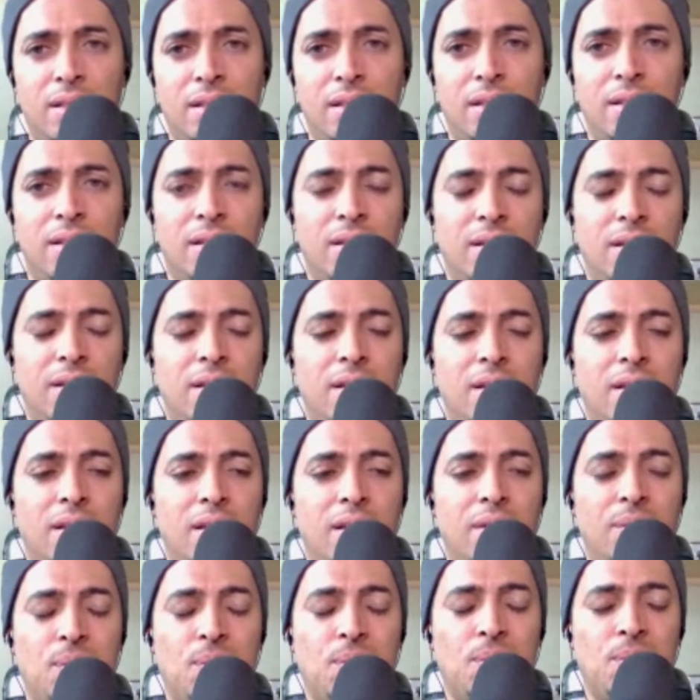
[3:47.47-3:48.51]

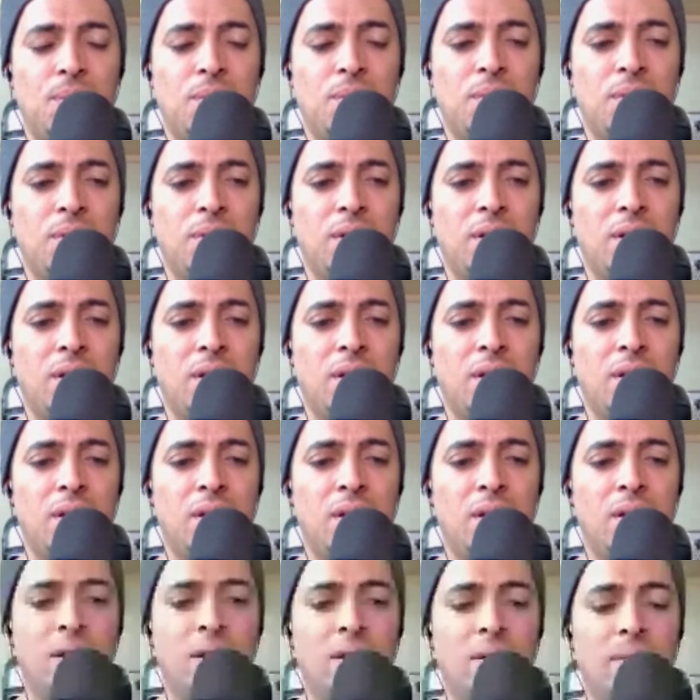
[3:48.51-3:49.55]

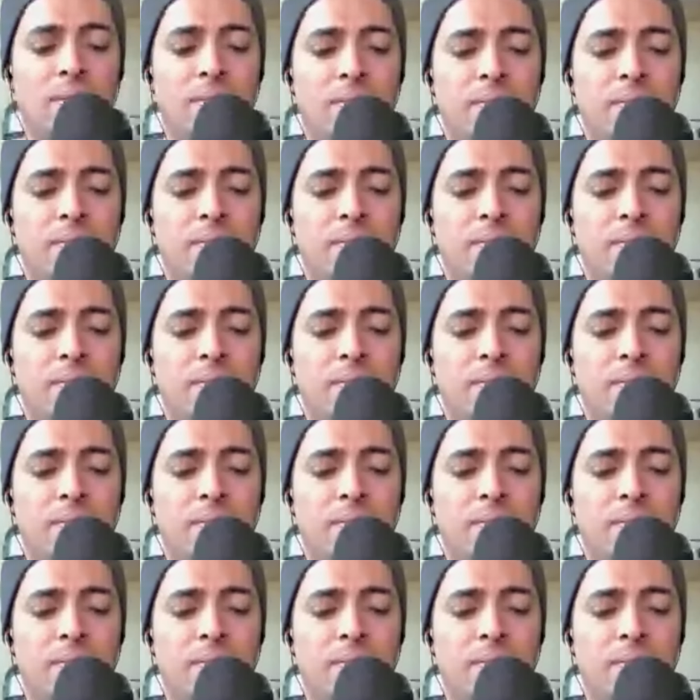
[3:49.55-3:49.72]
(silence)